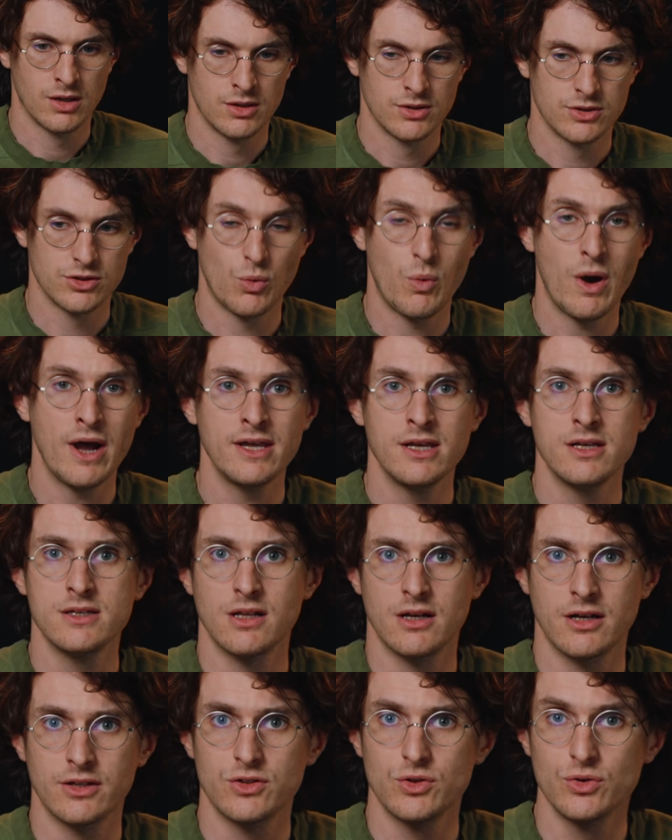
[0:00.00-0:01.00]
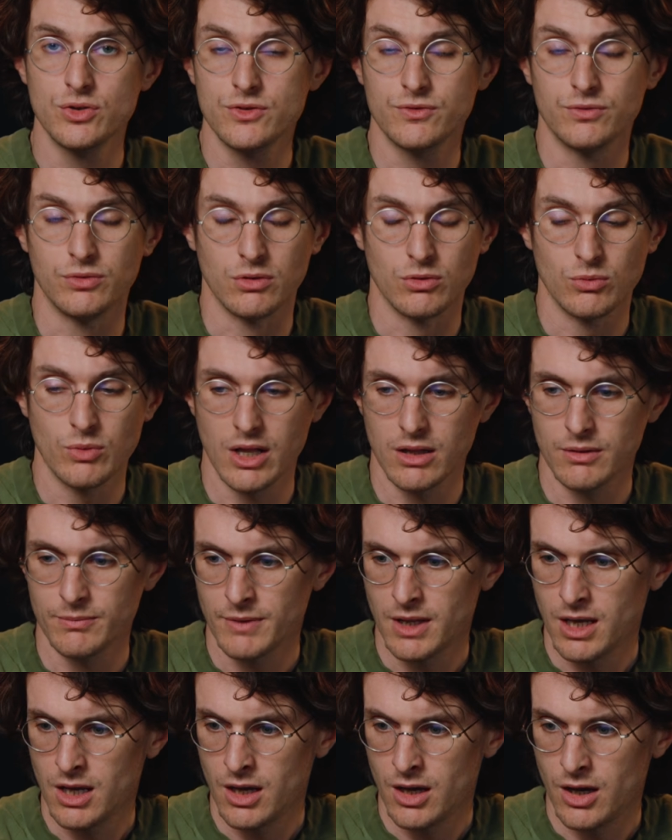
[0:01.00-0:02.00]
So why is a LUT useful? Well,
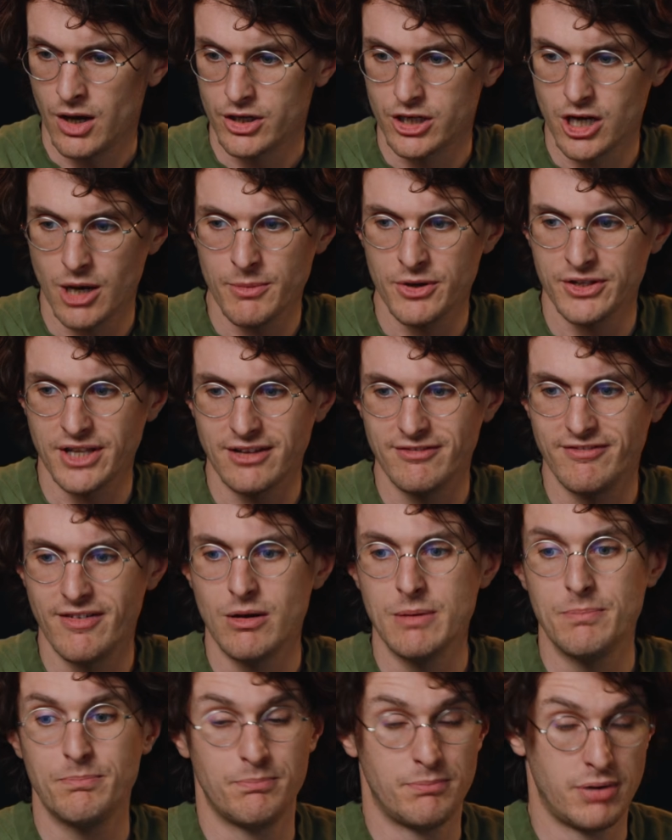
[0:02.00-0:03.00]
a common and very